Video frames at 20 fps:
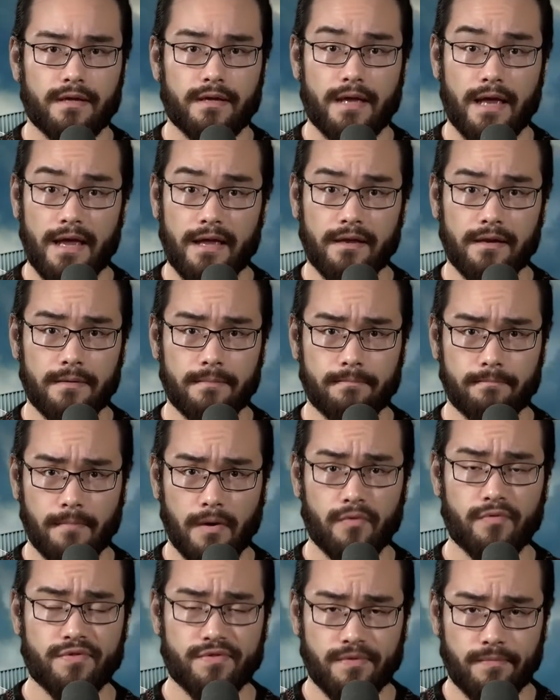And
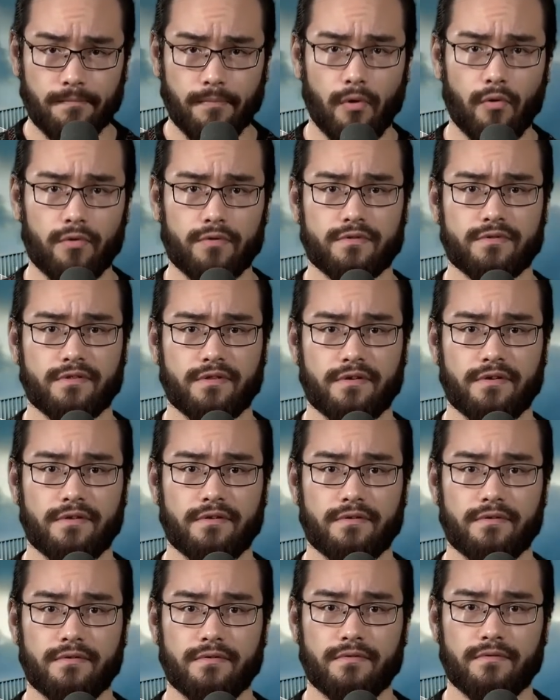most importantly,
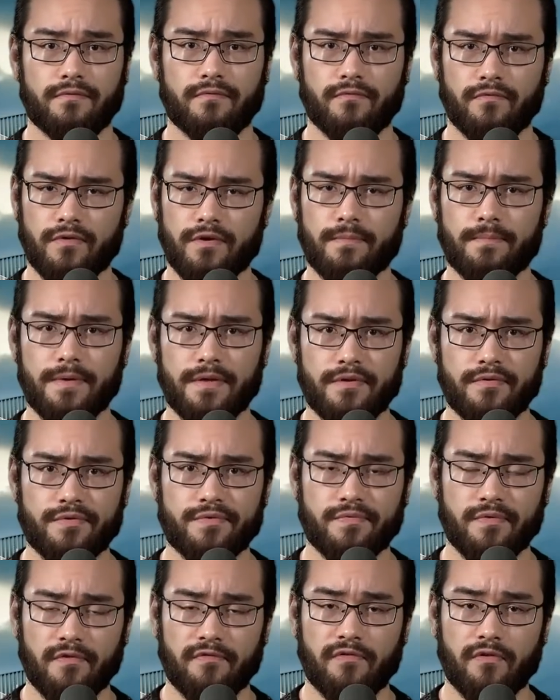would it be
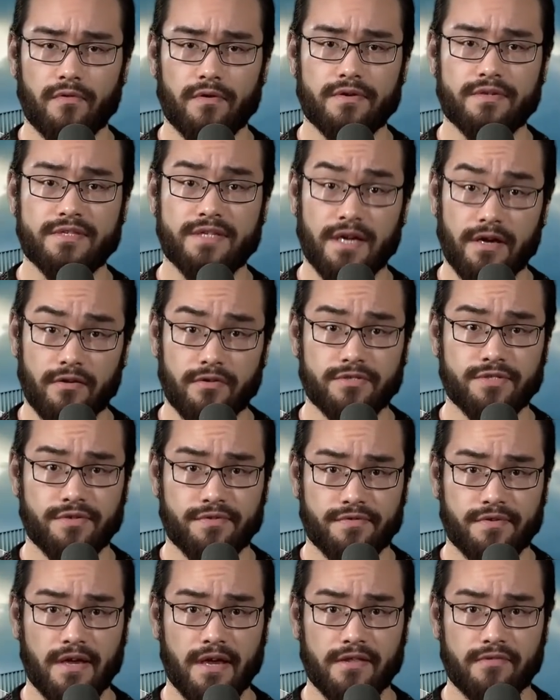useful for
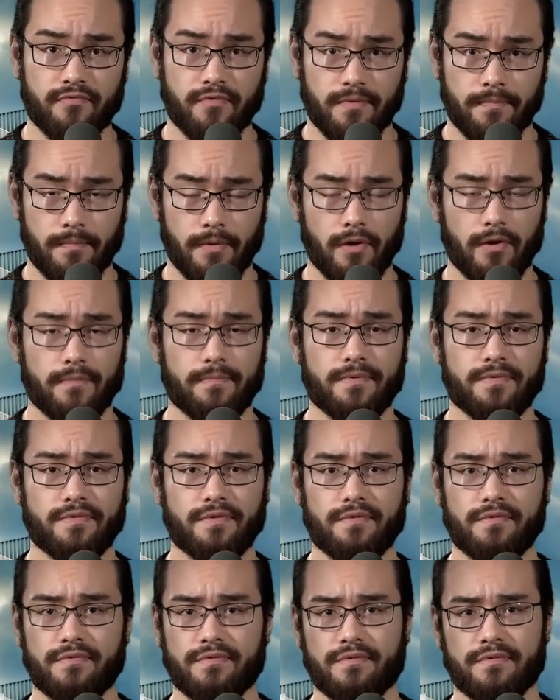intelligence gathering
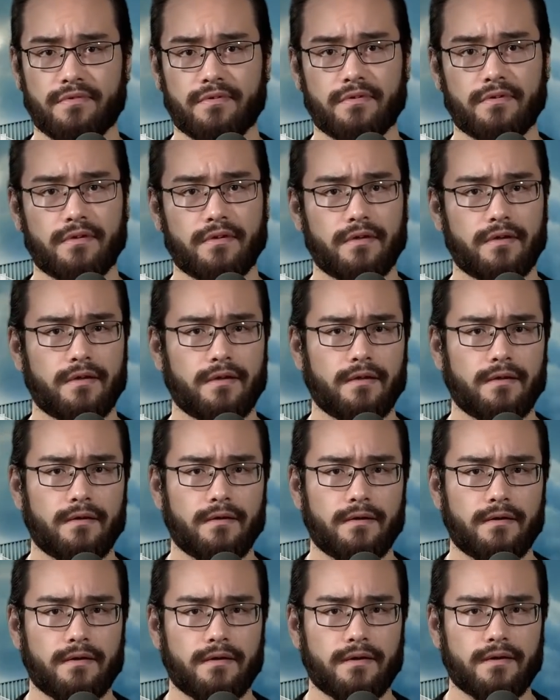purposes?
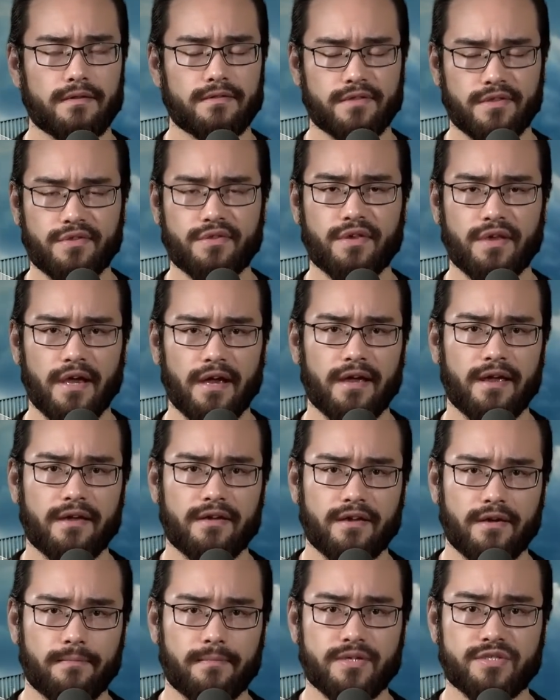The CIA
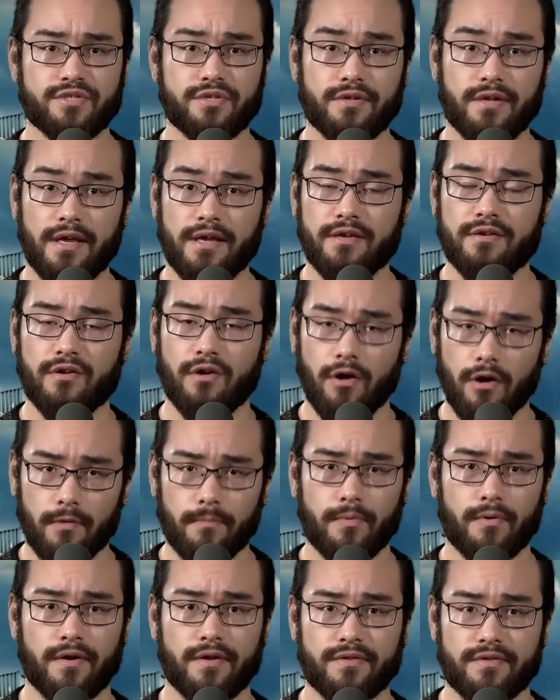commissioned a
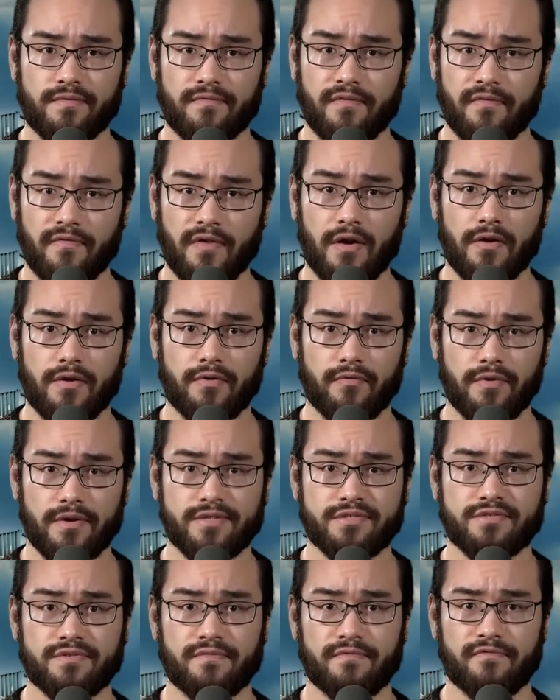comprehensive
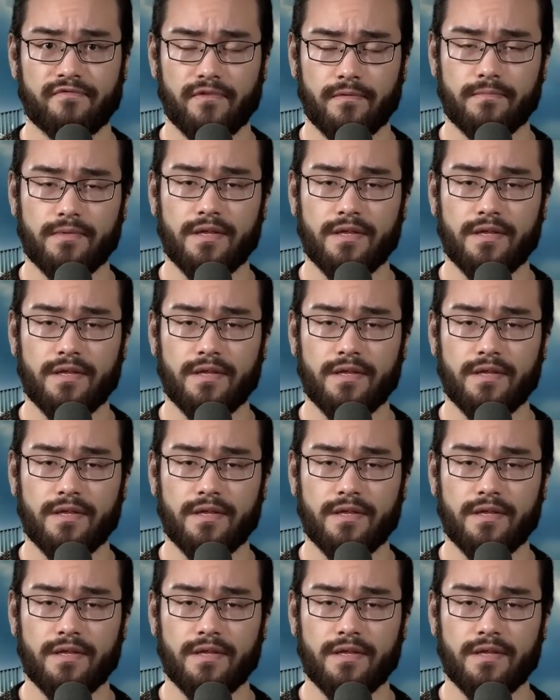evaluation from